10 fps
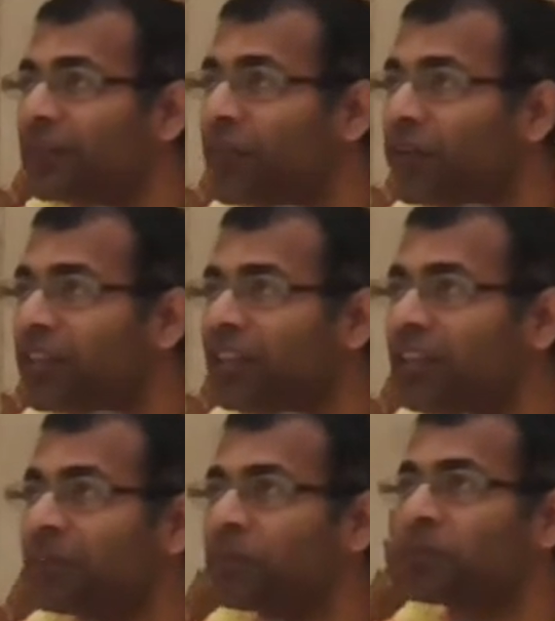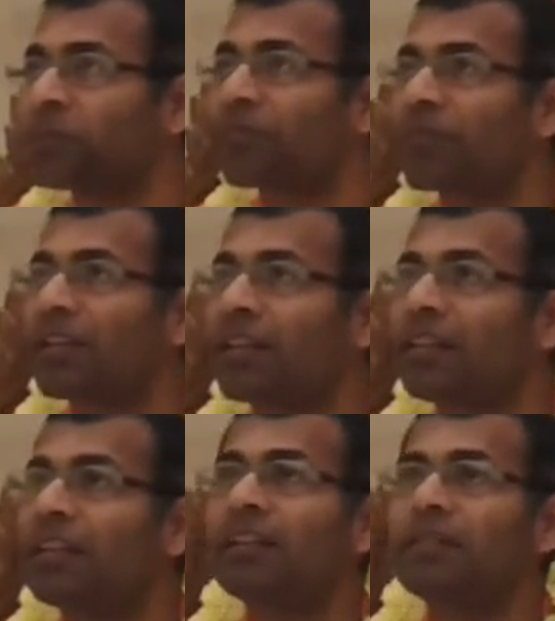Devotee,
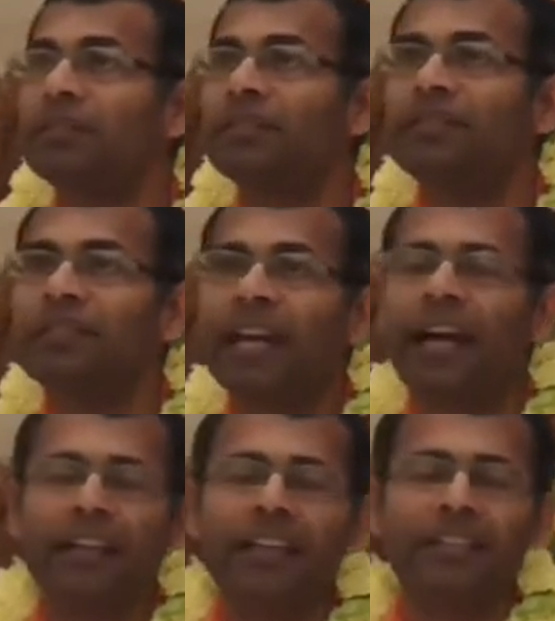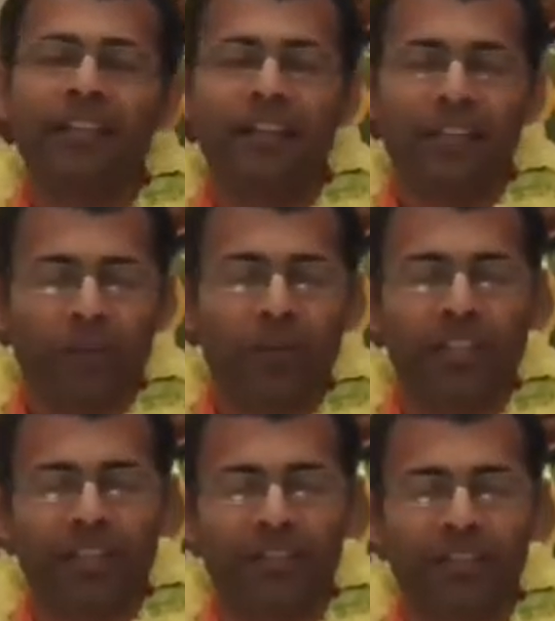jnanis and
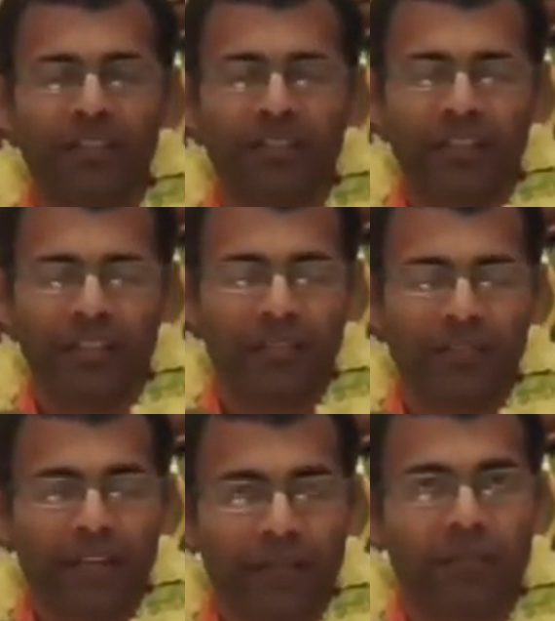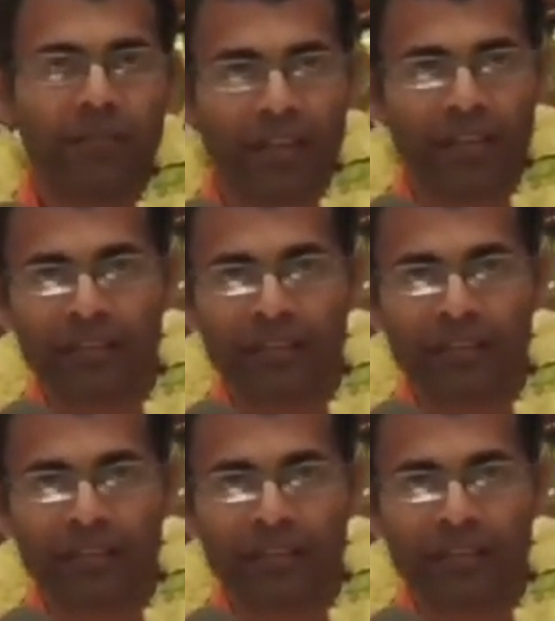yogis, they fight with